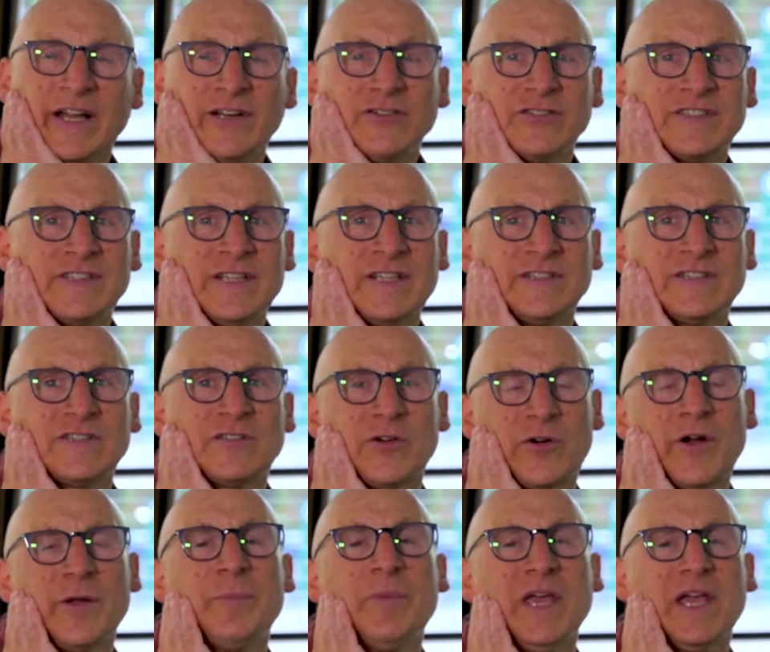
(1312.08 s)
interesting
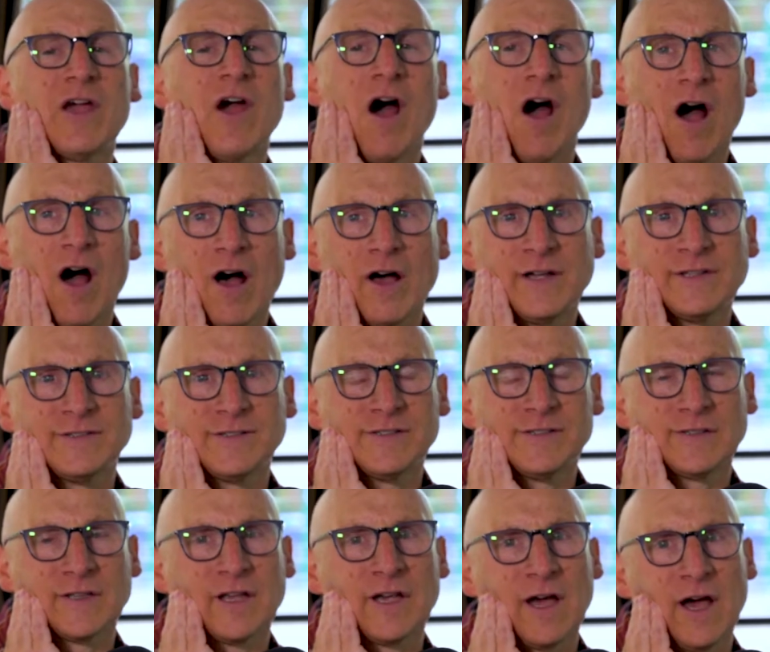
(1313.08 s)
story
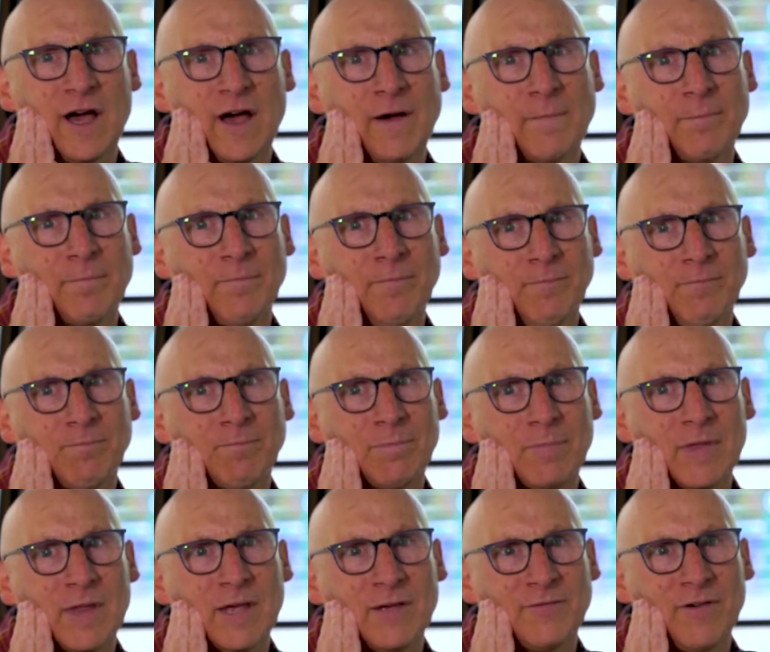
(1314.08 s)
because,
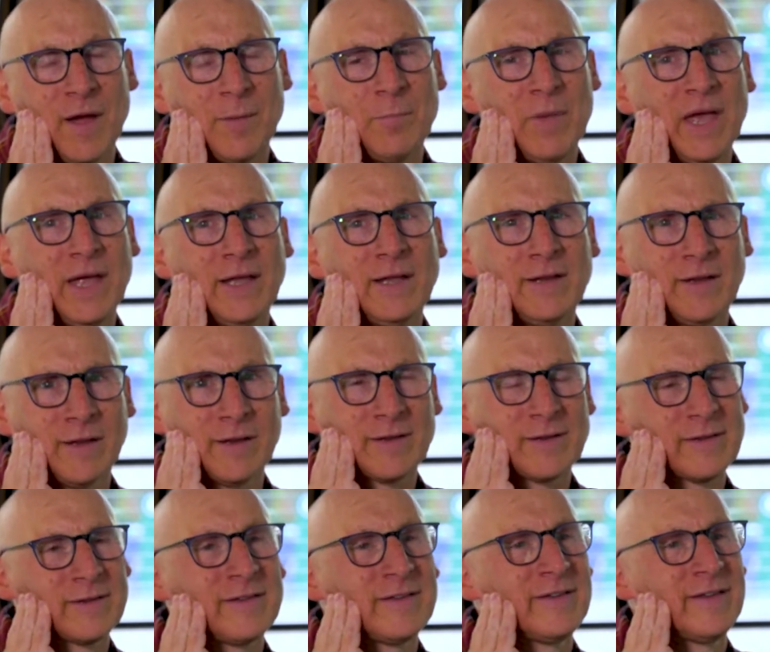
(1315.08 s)
if I may
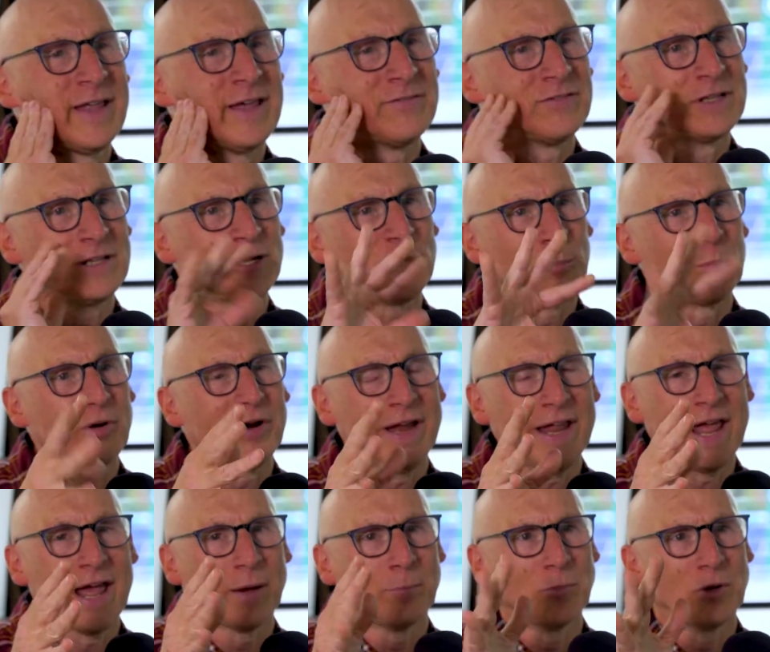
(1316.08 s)
give a little
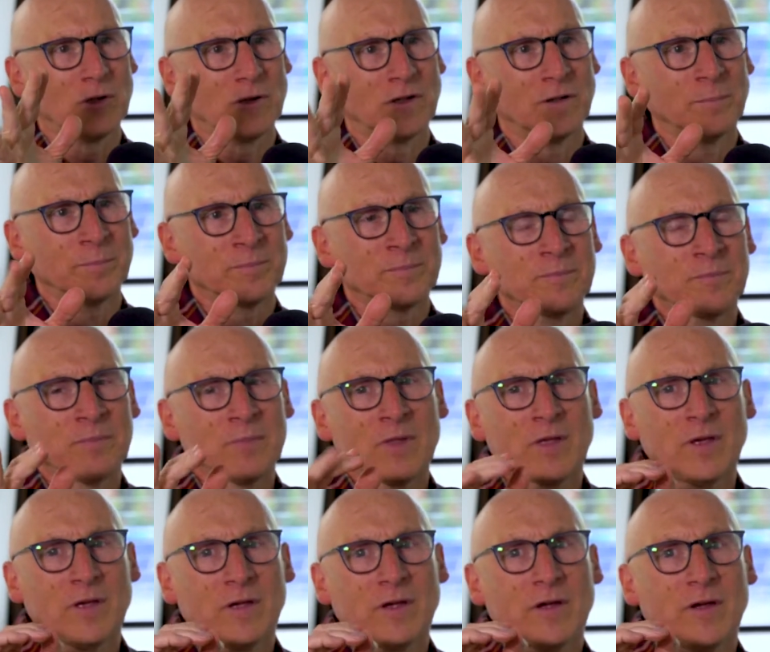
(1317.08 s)
preamble,
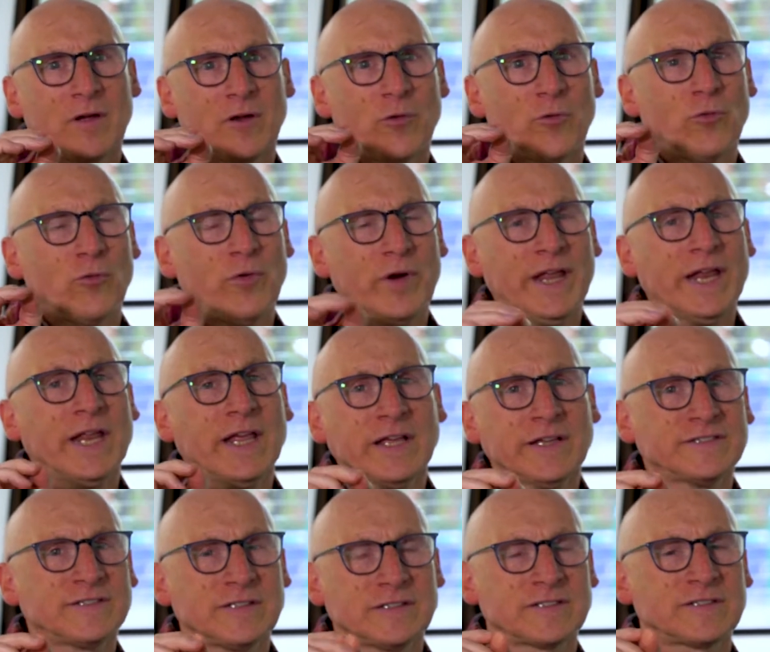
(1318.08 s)

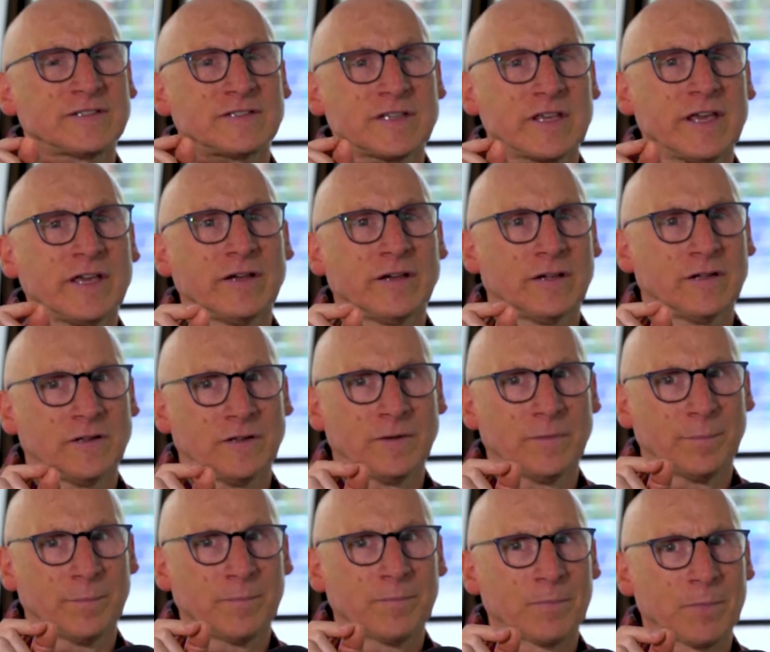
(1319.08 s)
reading is a
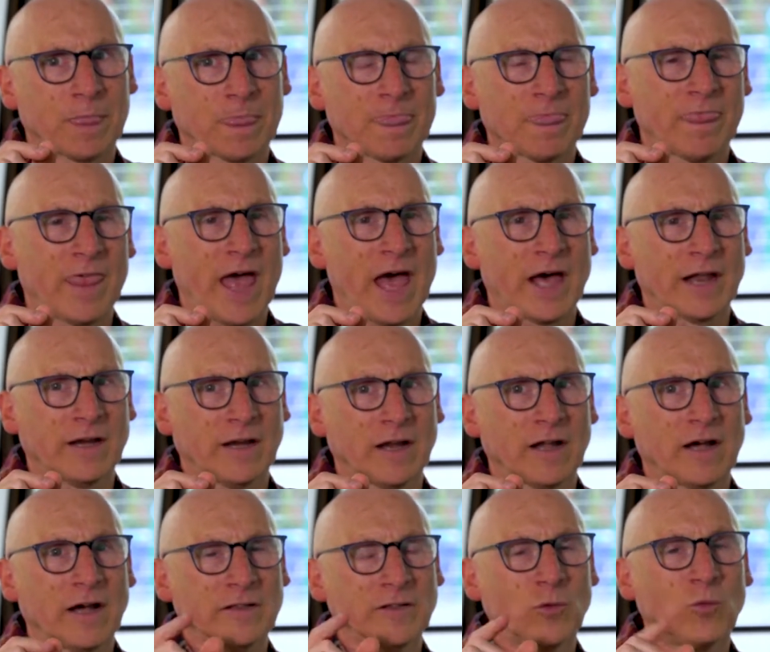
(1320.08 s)
skill that,
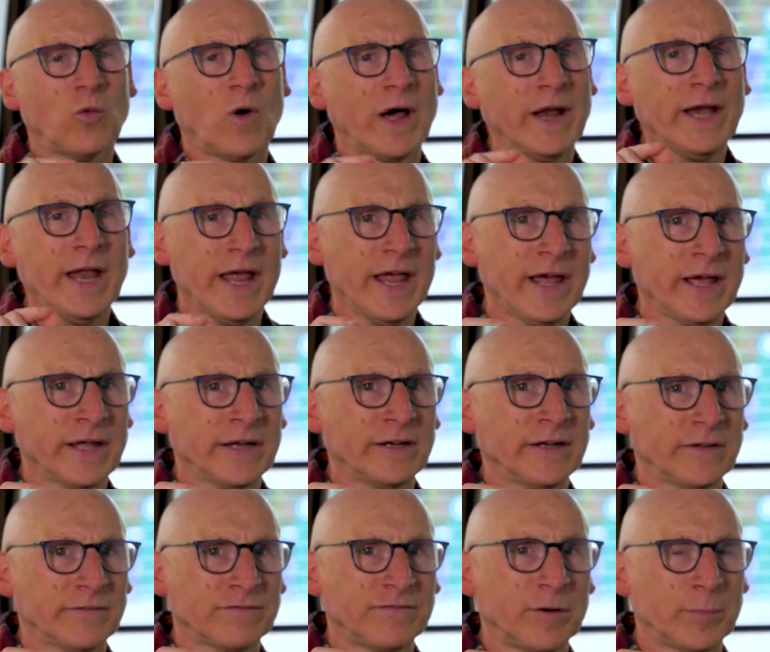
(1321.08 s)
on the one
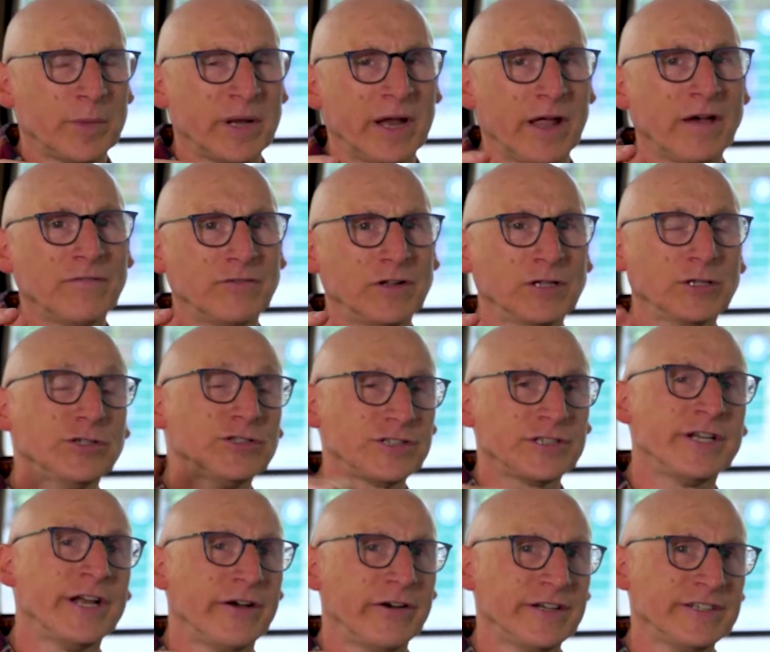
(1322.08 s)
hand, from an
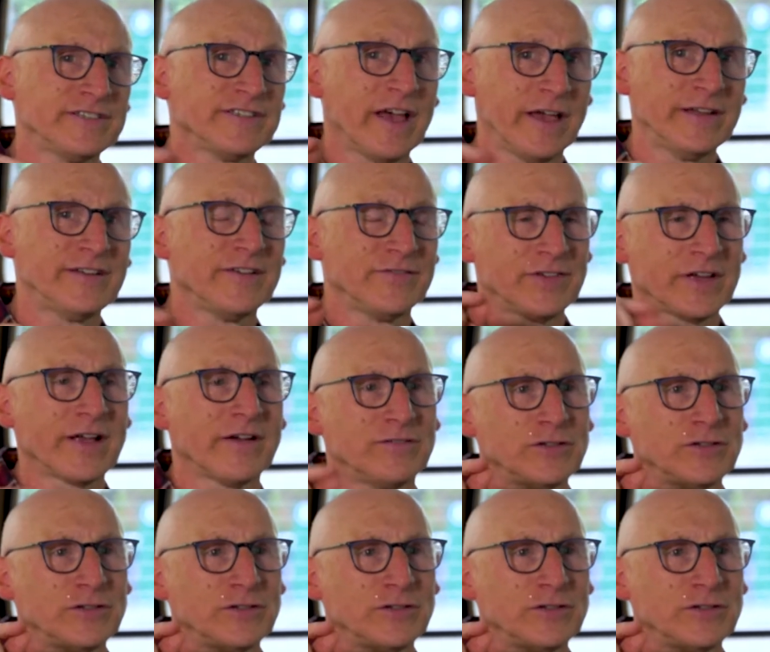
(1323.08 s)
scientific